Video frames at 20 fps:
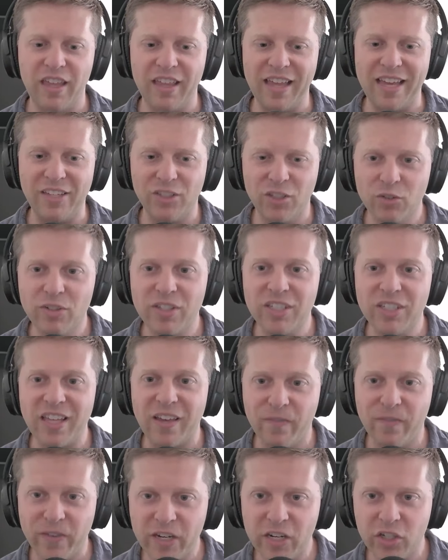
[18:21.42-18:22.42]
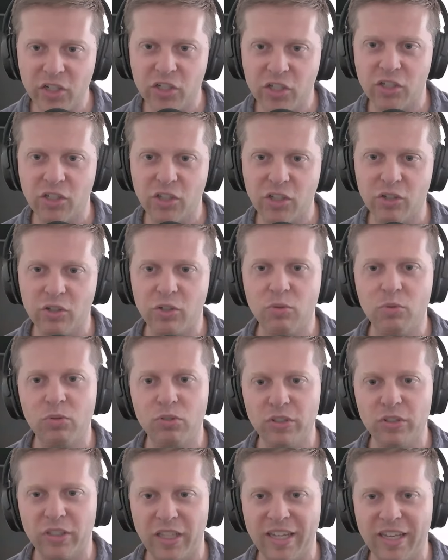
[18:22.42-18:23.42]
as soon as they finish their
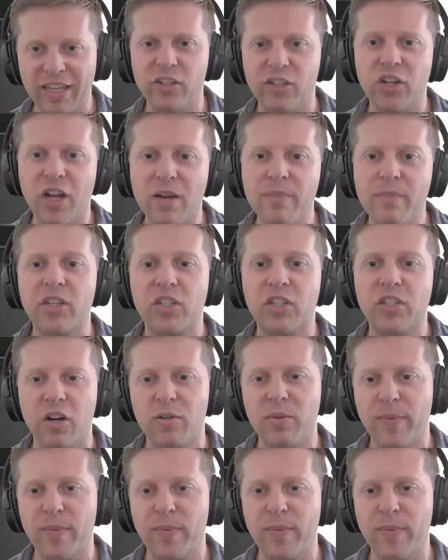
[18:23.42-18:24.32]
school and they get a job, they start to